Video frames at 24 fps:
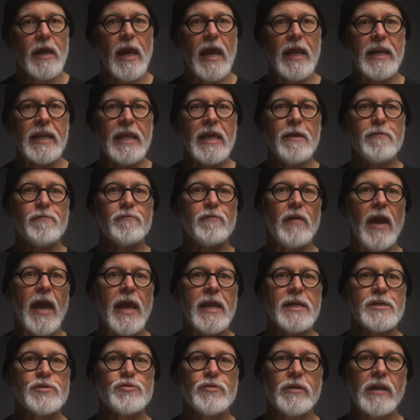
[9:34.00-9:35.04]
and even
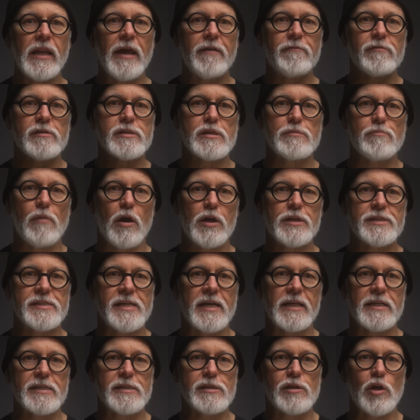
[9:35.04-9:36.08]
entry level smart
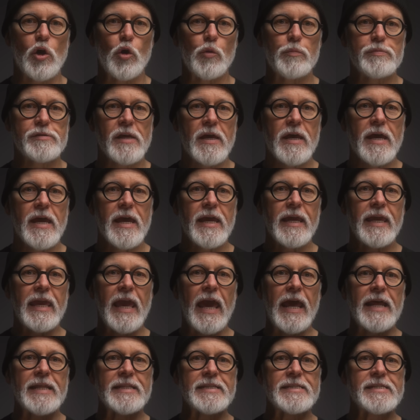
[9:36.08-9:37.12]
telescopes
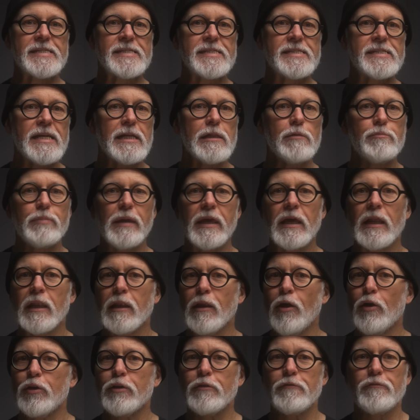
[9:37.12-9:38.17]
can still be a
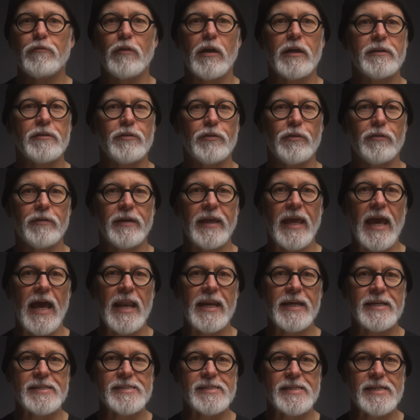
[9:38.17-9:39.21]
lot of fun during
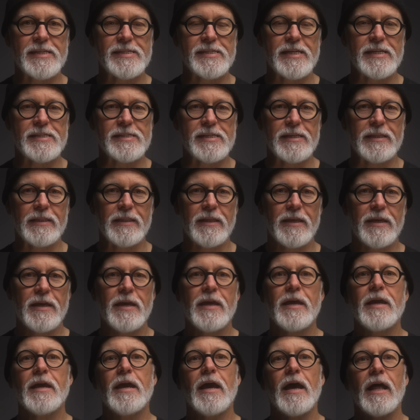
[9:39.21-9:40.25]
galaxy season.
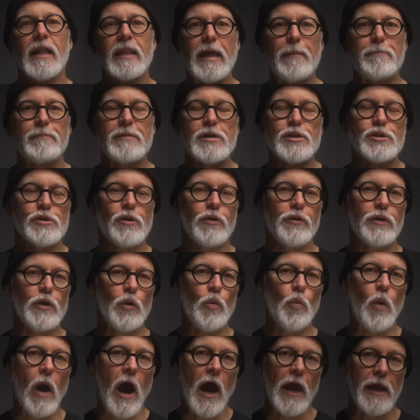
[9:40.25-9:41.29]
Let me show you
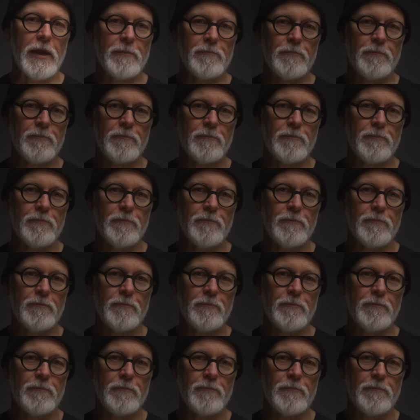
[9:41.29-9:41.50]
why.